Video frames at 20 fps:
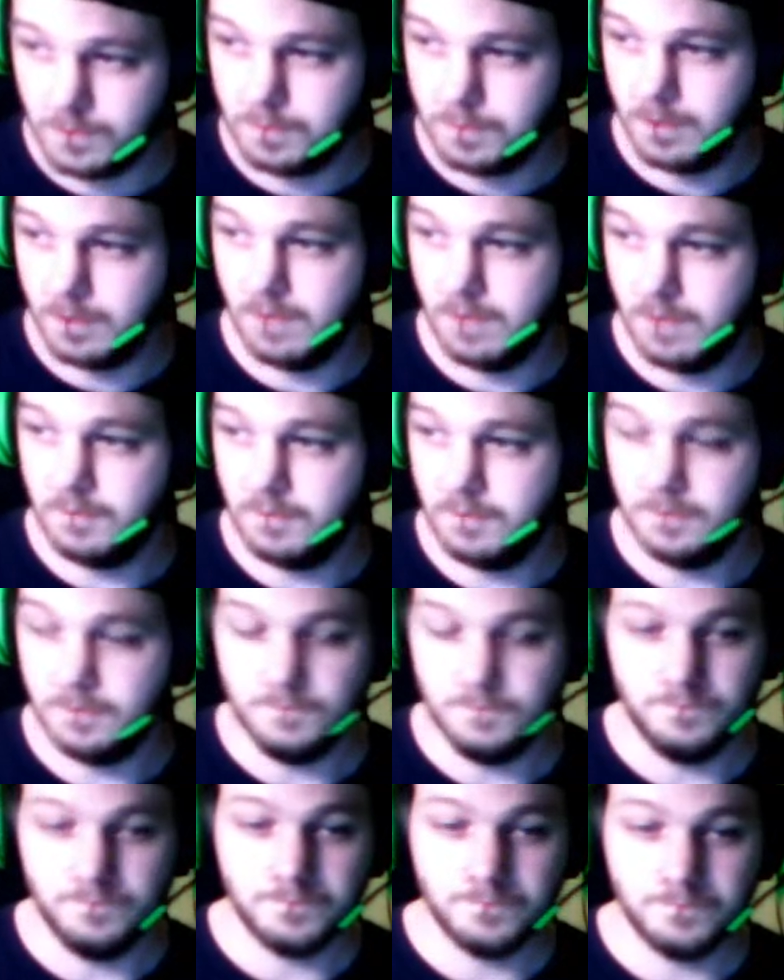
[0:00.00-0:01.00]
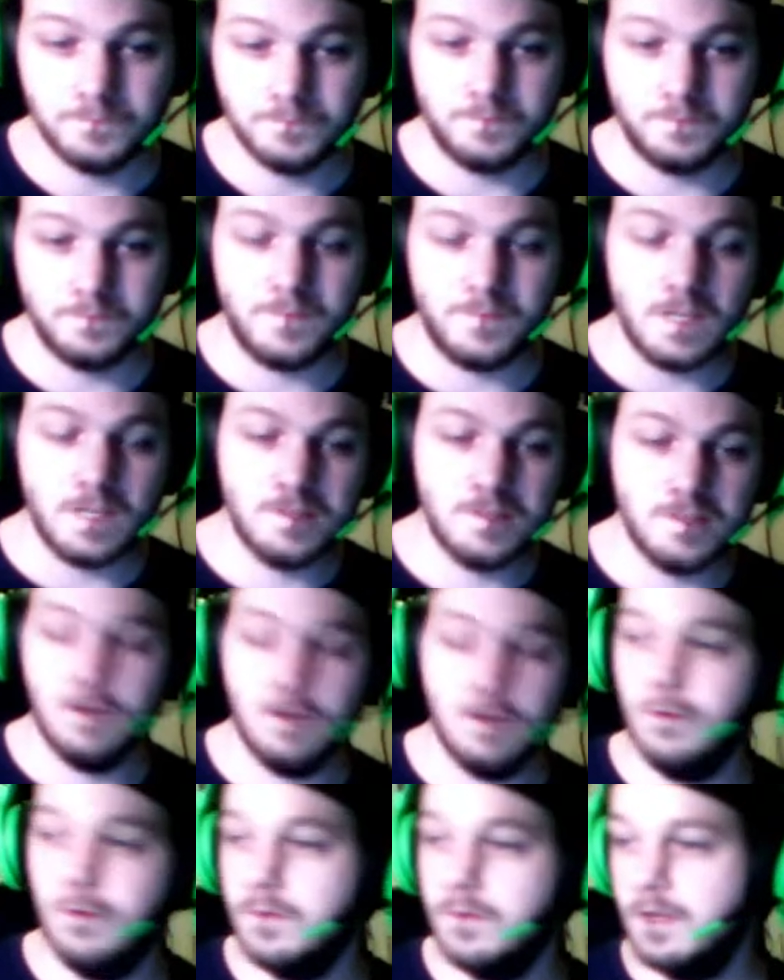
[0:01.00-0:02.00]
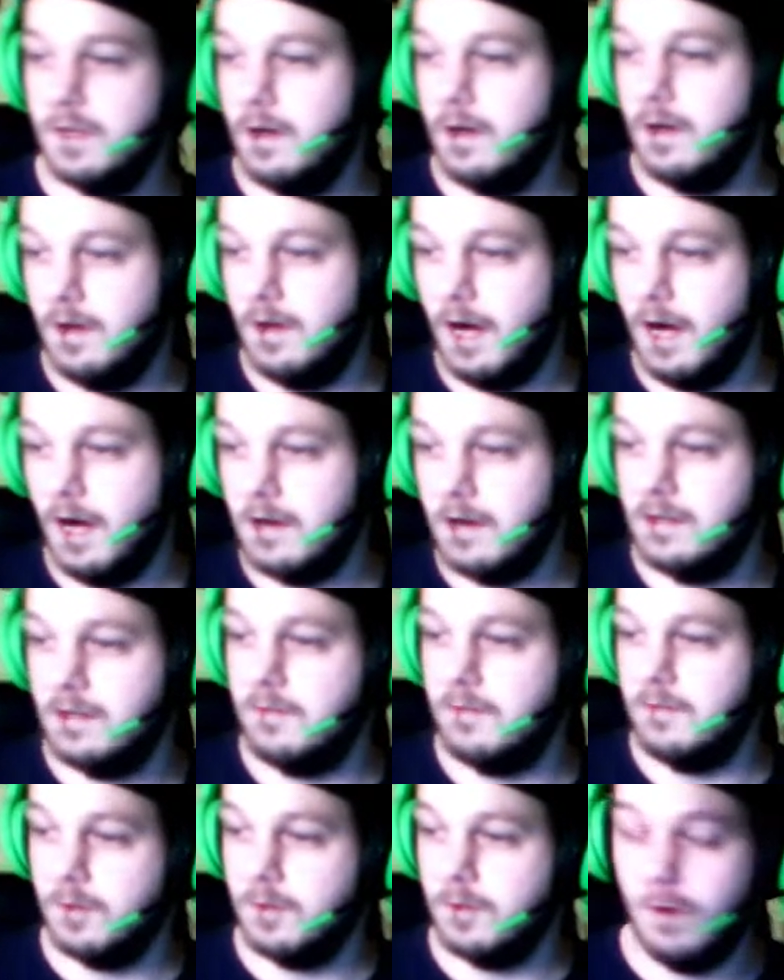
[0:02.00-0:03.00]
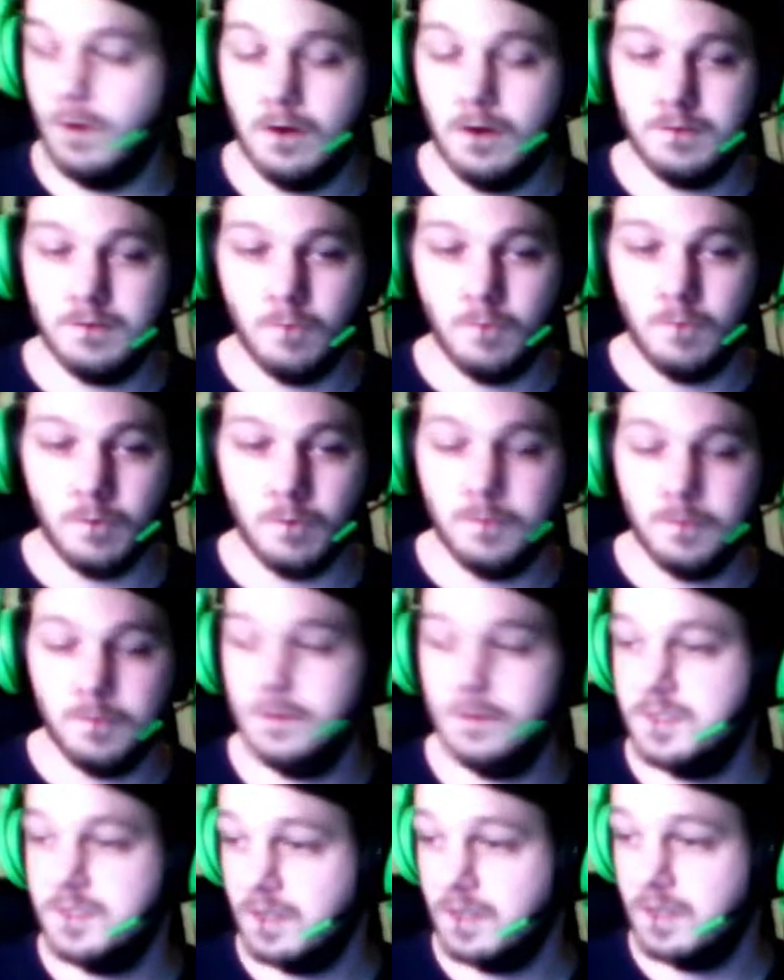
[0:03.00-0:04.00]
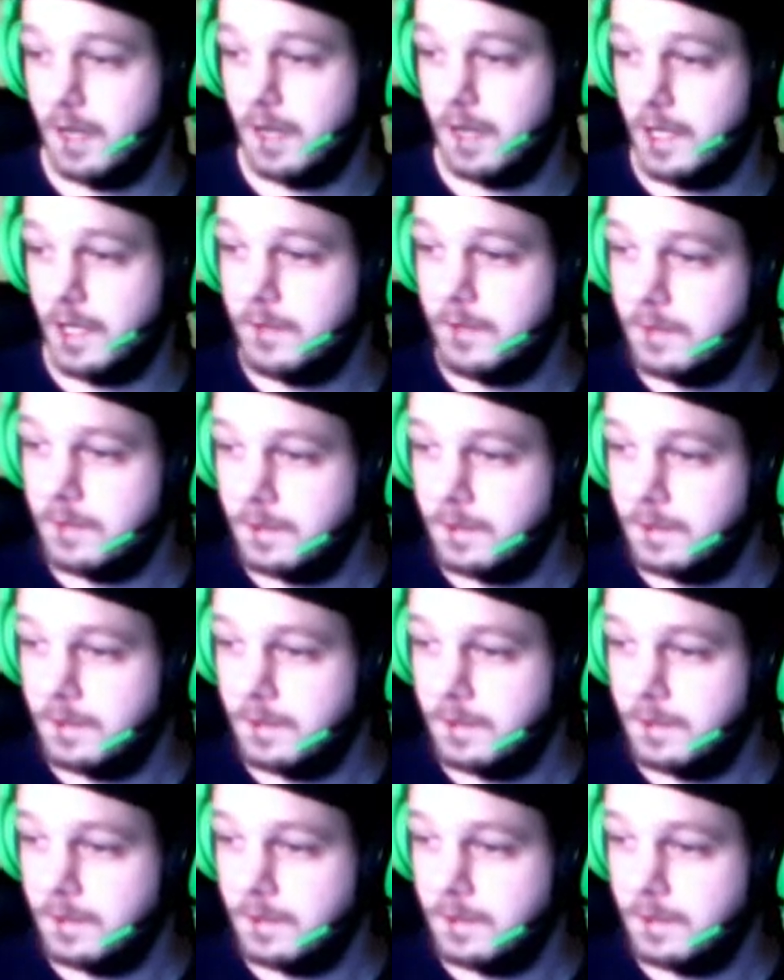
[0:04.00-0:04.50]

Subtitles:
level. So the higher level you are, the more points you get,